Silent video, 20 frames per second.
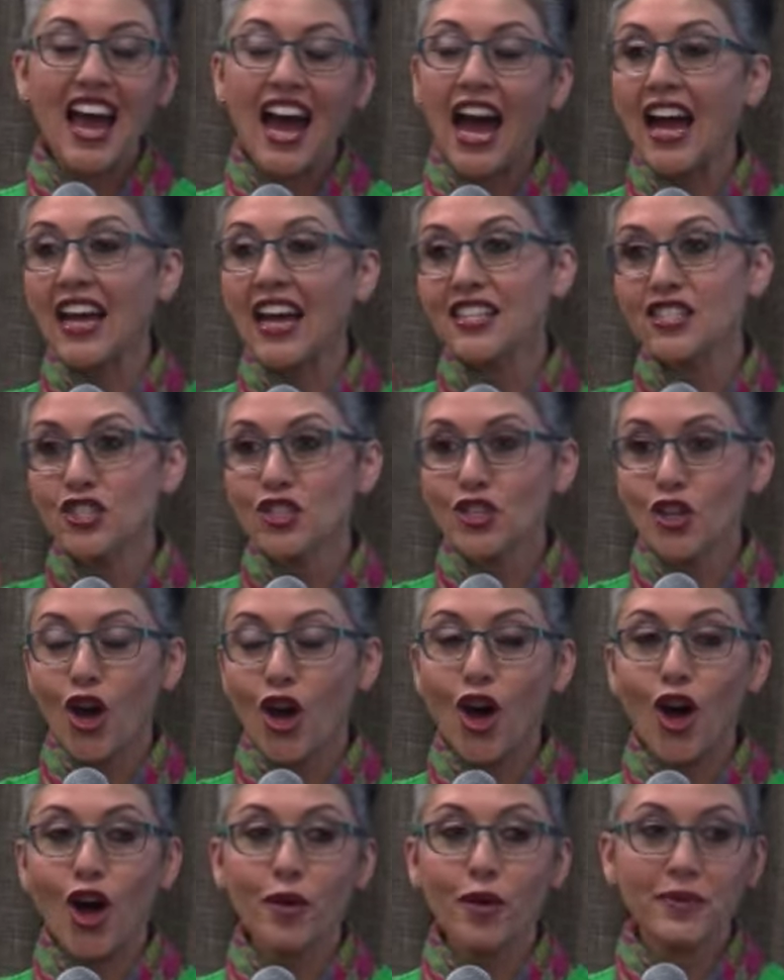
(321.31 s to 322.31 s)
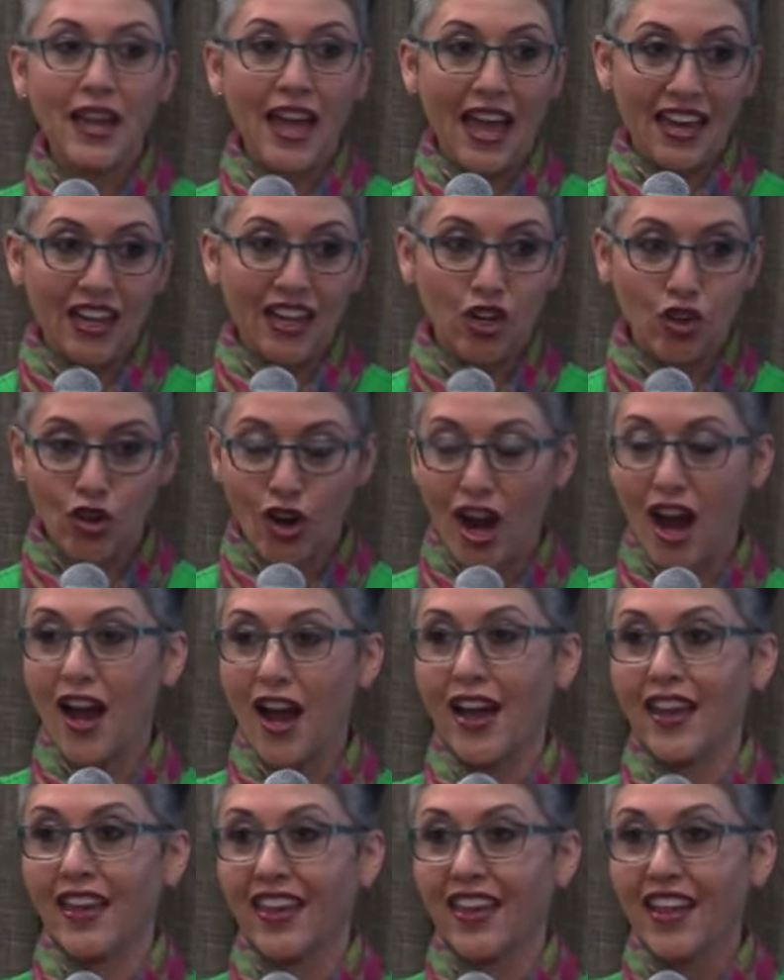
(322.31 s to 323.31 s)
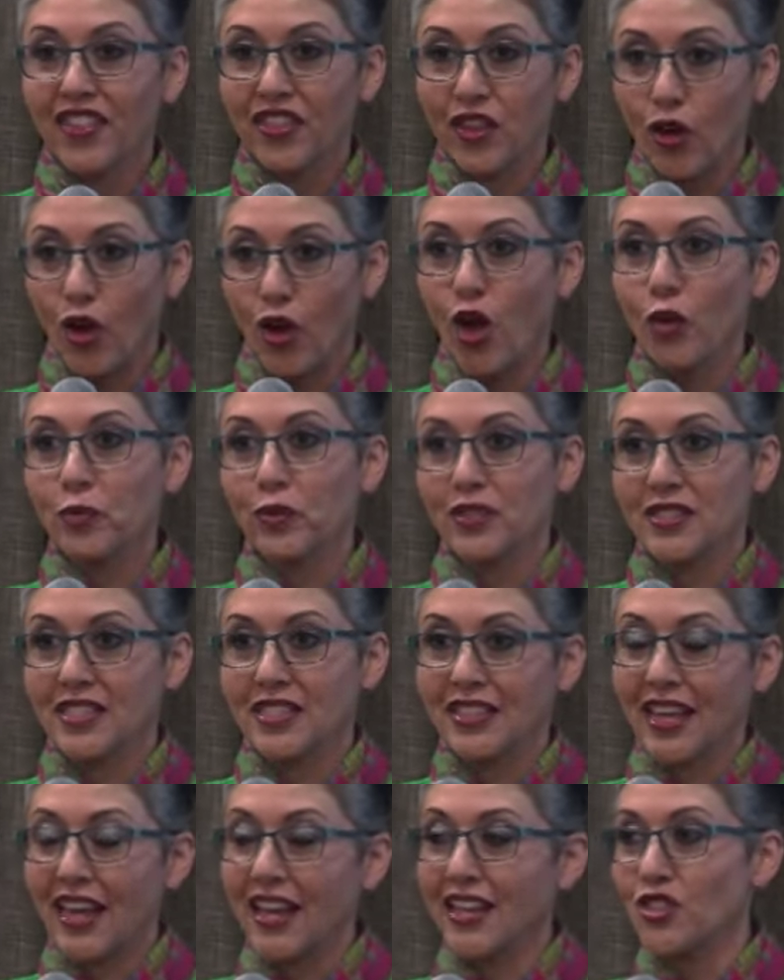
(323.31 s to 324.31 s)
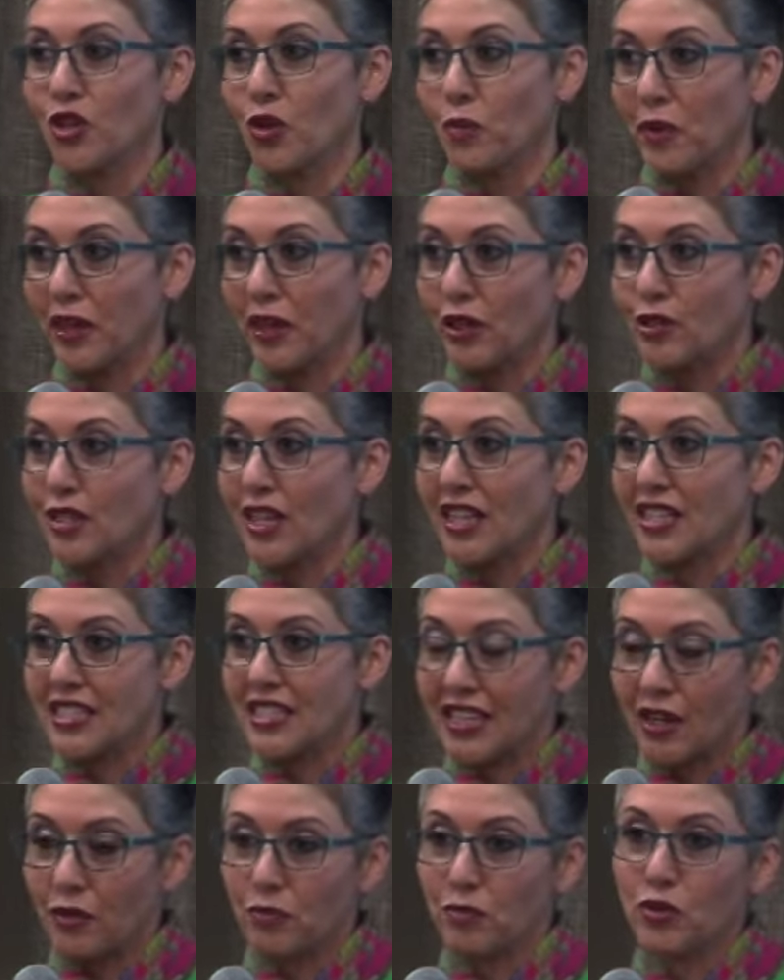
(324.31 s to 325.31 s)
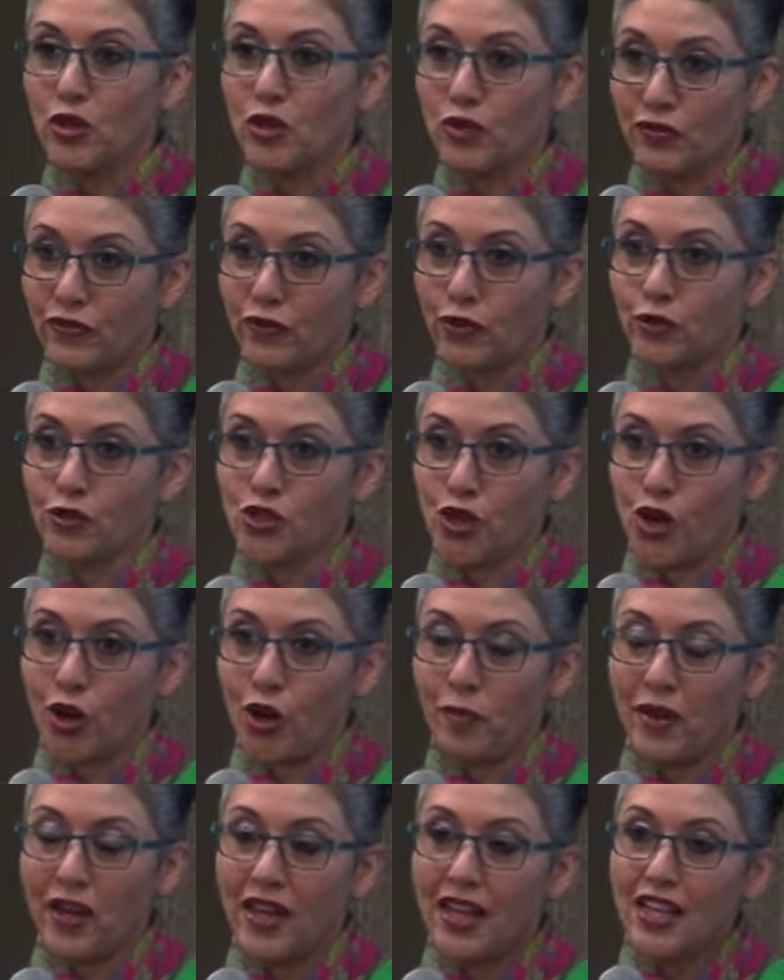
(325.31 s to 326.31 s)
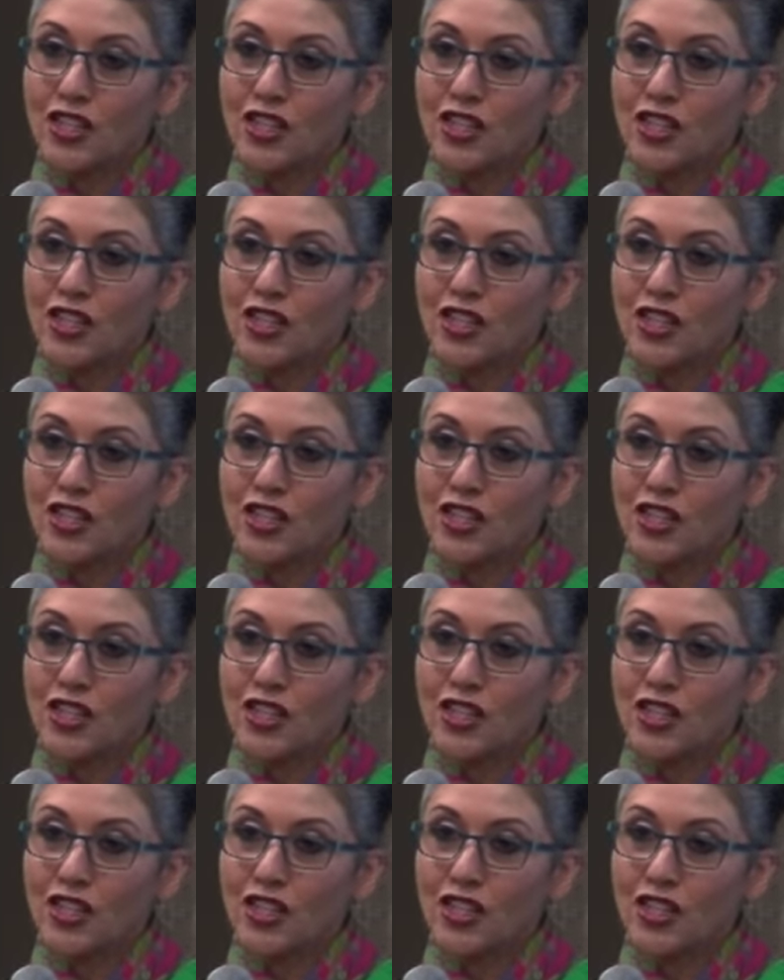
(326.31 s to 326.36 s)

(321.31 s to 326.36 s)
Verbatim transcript: I sobbed and cried the whole presentation because they did a beautiful job.